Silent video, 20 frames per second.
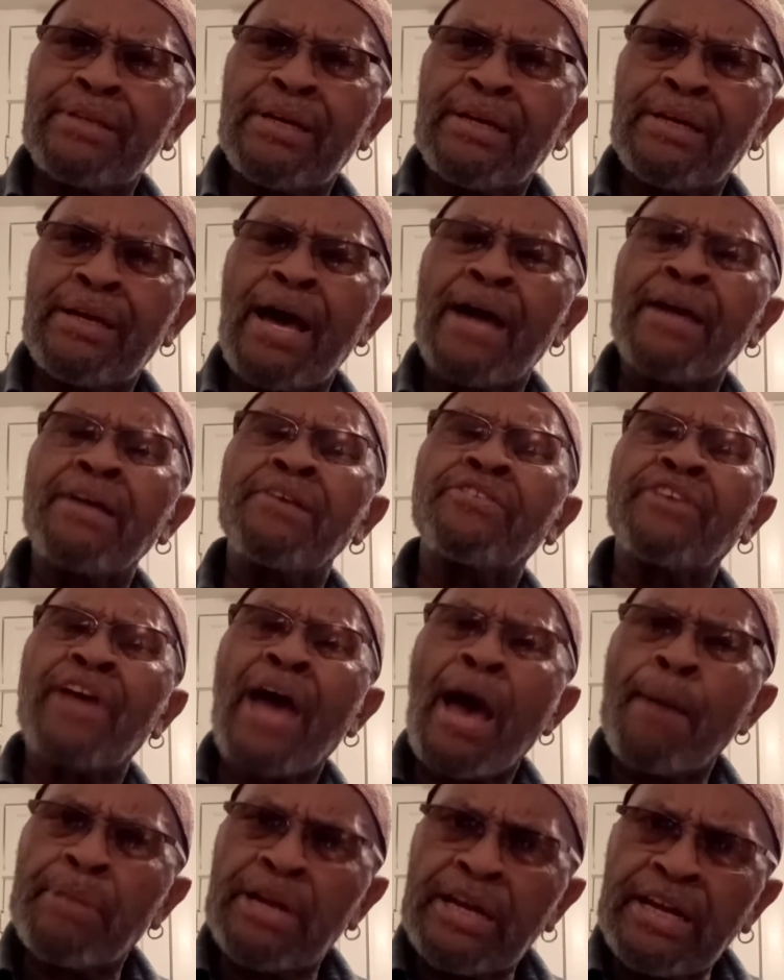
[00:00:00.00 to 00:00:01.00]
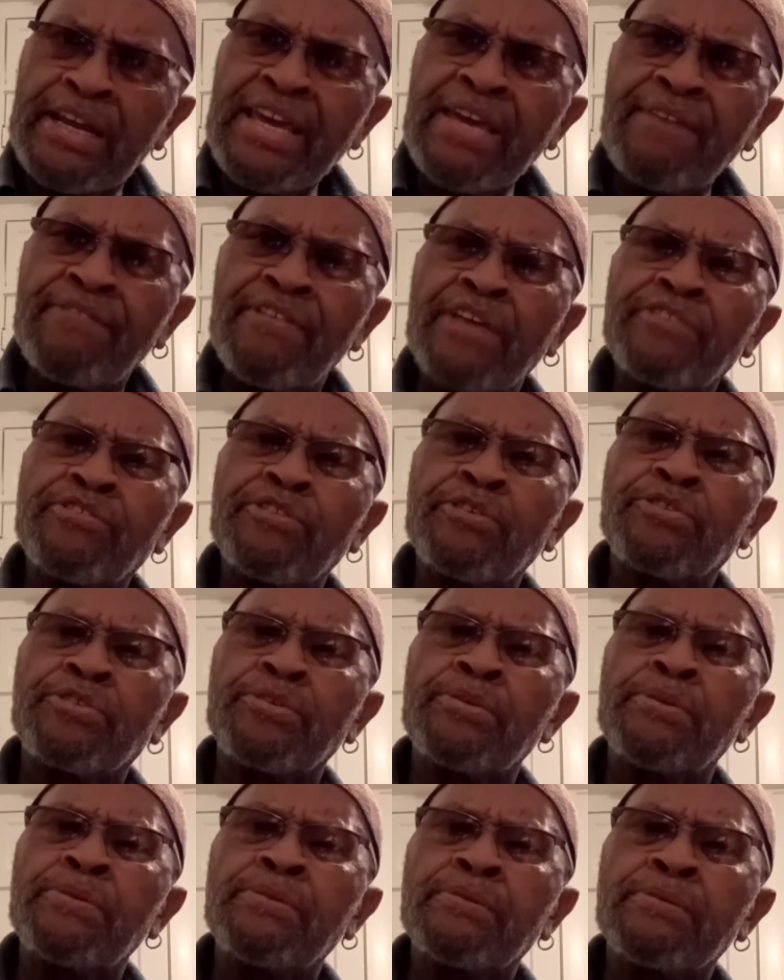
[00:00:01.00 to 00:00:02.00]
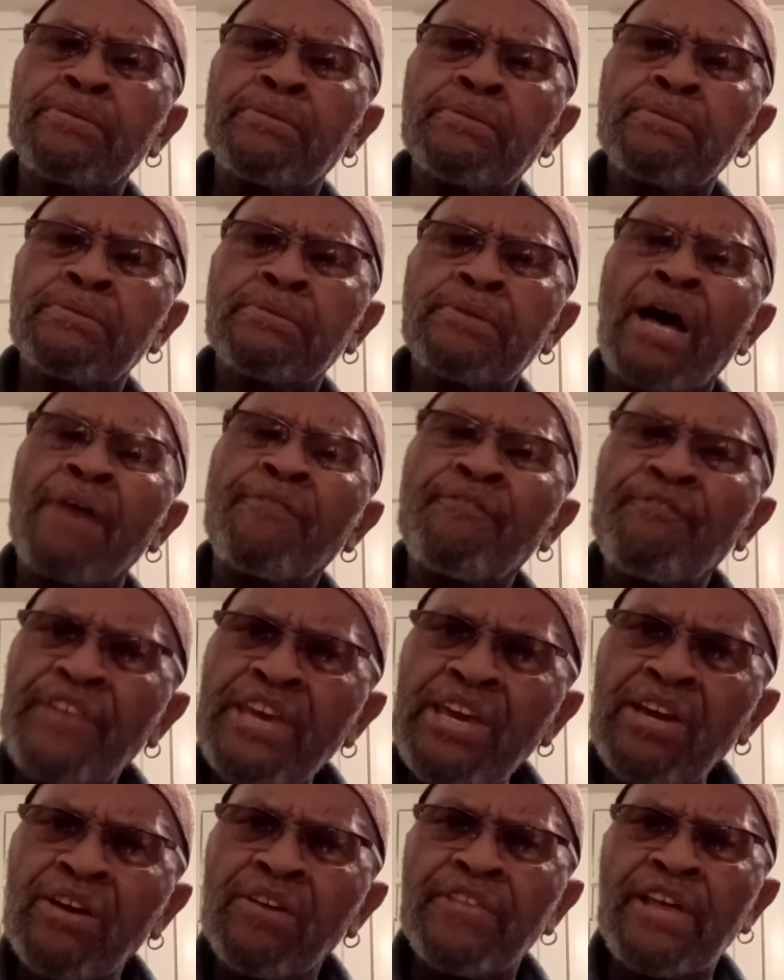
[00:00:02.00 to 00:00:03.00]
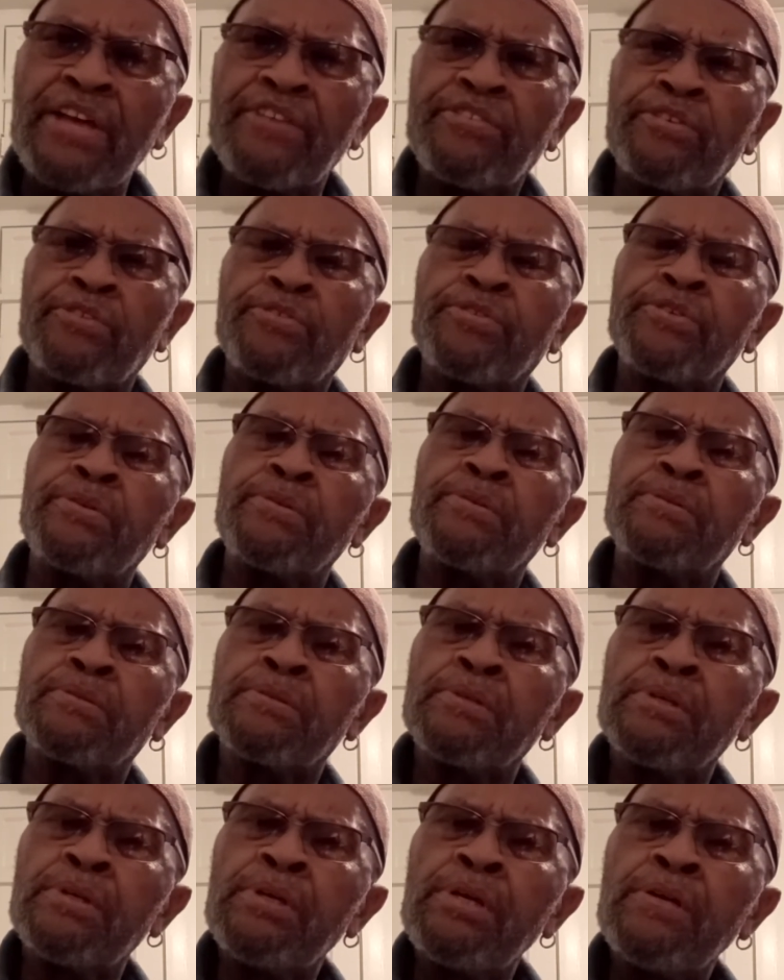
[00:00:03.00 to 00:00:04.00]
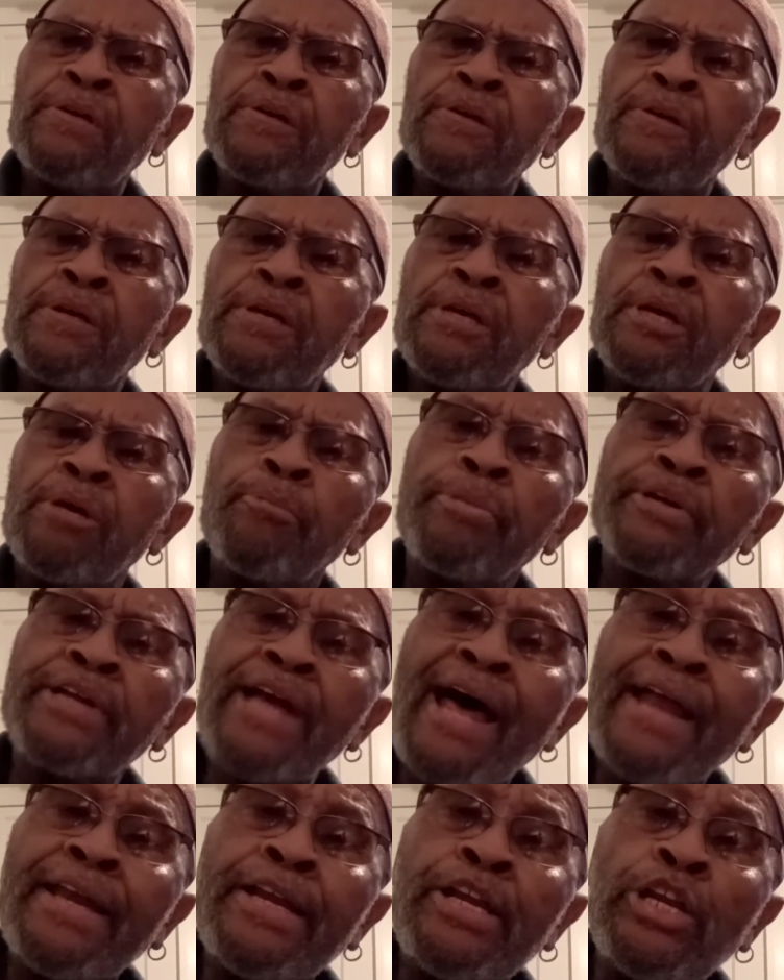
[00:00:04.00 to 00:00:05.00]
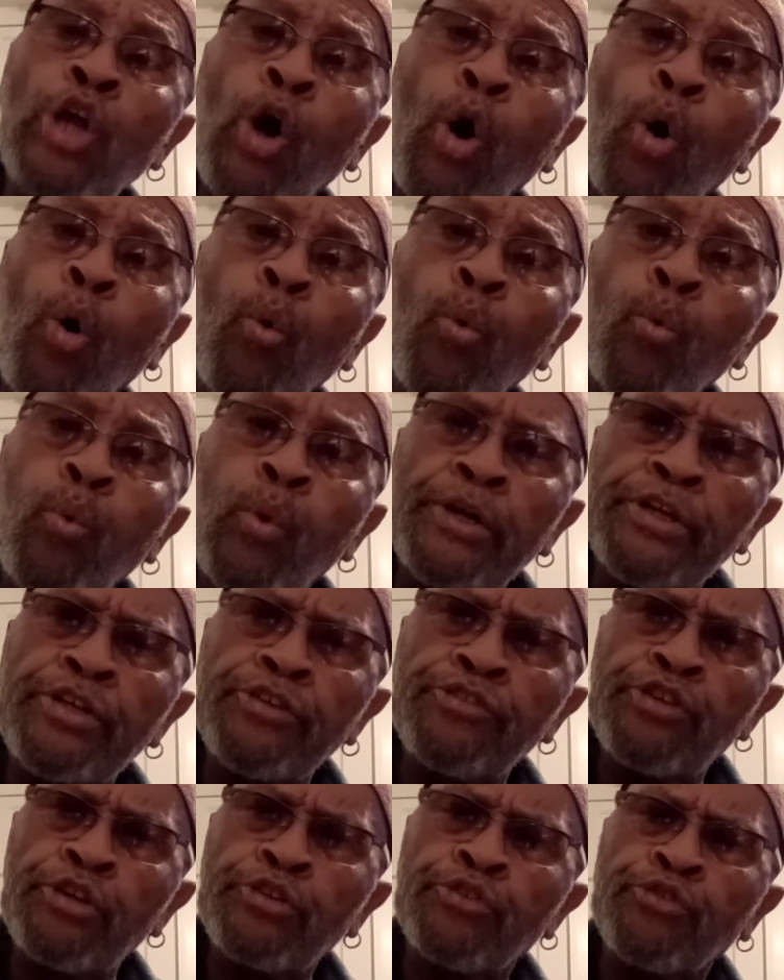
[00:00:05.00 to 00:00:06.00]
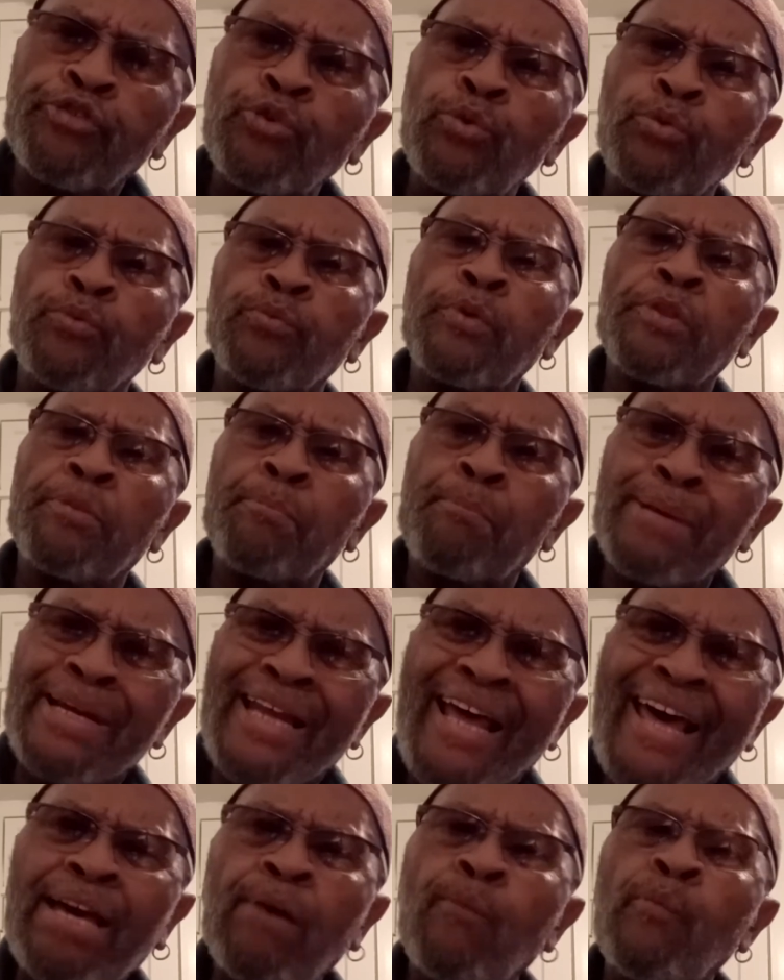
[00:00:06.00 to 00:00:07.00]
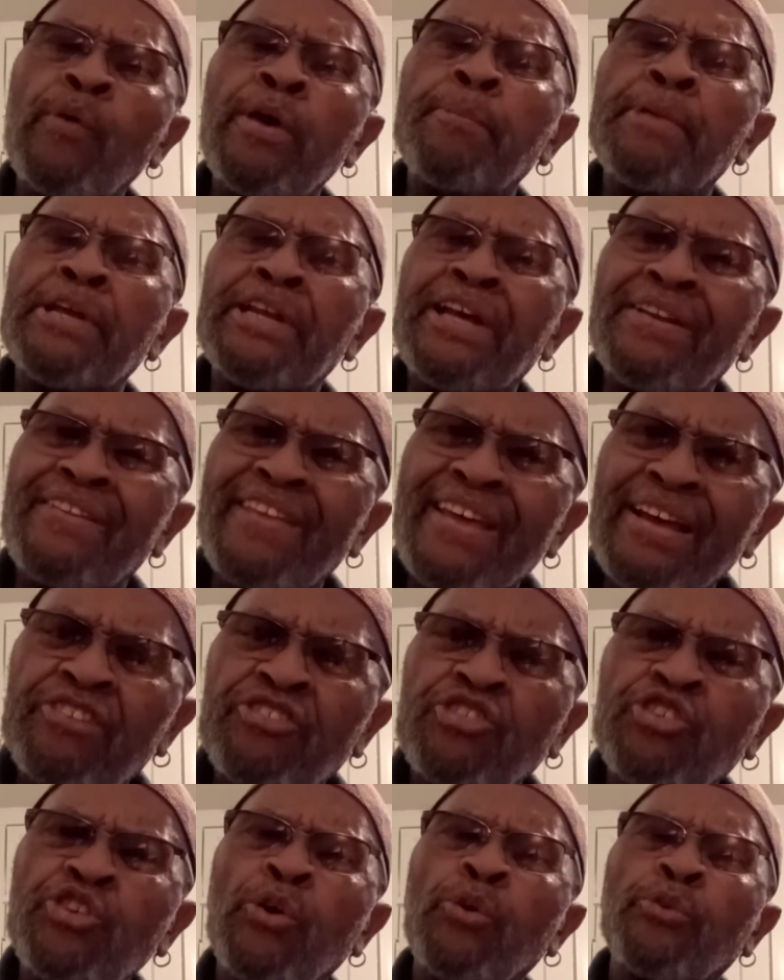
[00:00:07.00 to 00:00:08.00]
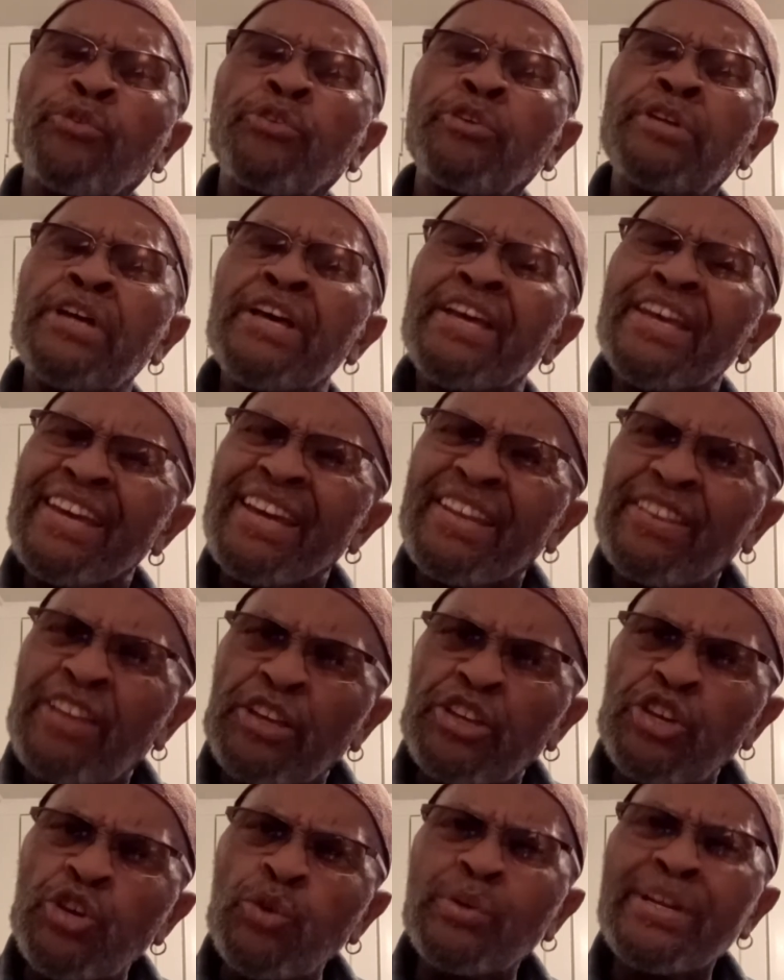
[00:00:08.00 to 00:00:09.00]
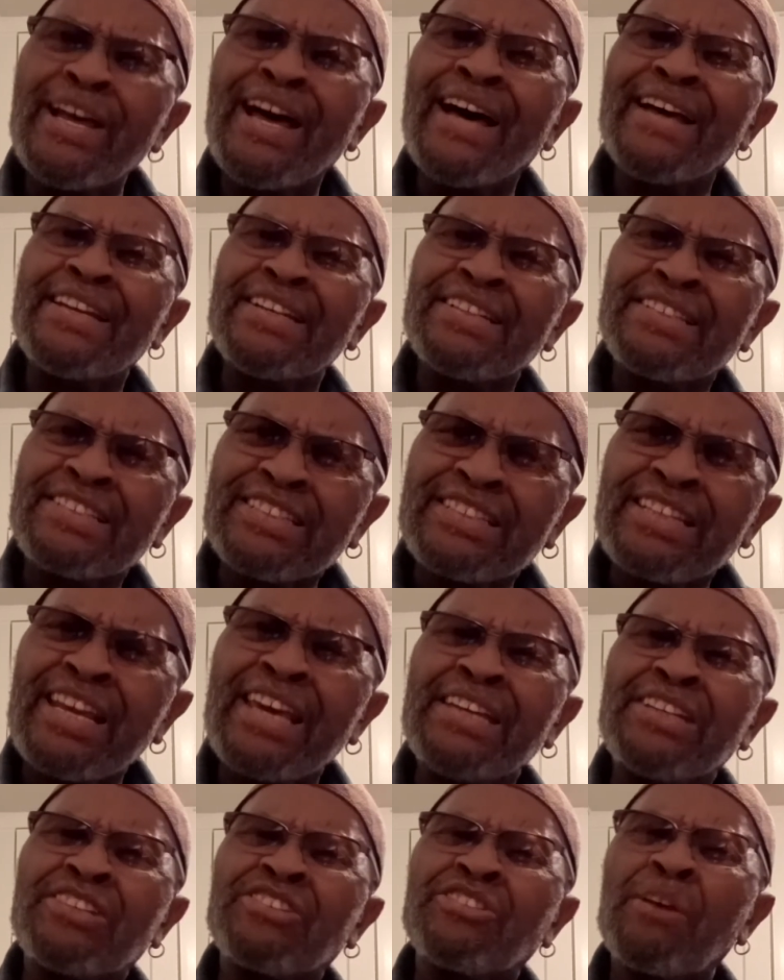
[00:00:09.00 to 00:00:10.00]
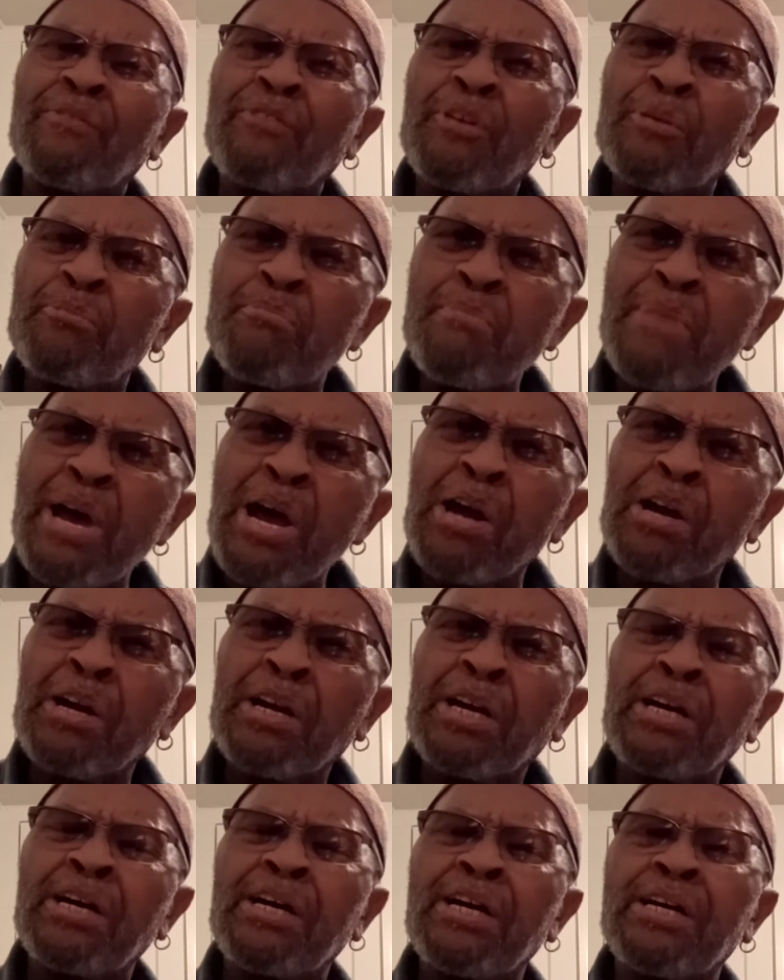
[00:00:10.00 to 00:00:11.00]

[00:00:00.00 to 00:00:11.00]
I can say I believe that's the truth. I feel that's the truth. But I know what is the truth with black women and their children in the United States of America.